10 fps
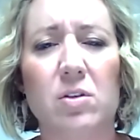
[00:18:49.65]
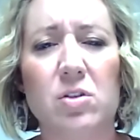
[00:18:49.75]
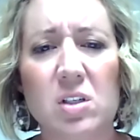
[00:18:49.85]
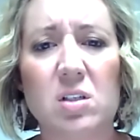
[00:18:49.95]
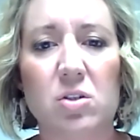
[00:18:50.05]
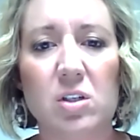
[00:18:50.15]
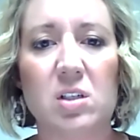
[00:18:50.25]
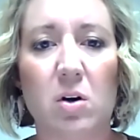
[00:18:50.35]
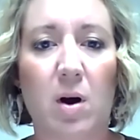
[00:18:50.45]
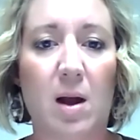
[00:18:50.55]
Just
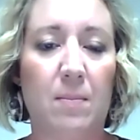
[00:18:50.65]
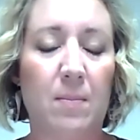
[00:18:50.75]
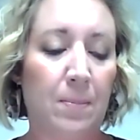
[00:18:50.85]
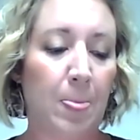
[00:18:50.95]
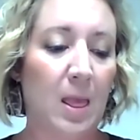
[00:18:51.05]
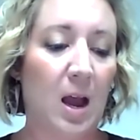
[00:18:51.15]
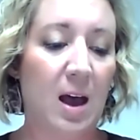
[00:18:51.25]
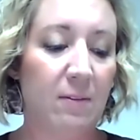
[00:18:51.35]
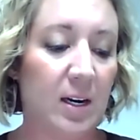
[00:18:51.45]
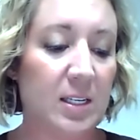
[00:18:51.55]
so I
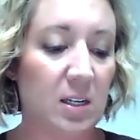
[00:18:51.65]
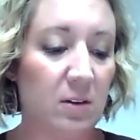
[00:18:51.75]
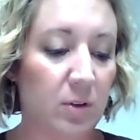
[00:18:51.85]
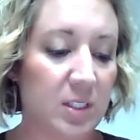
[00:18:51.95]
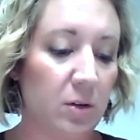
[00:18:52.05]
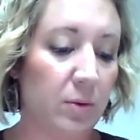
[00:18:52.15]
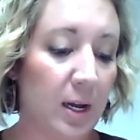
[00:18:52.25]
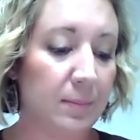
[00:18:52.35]
have an idea of what's going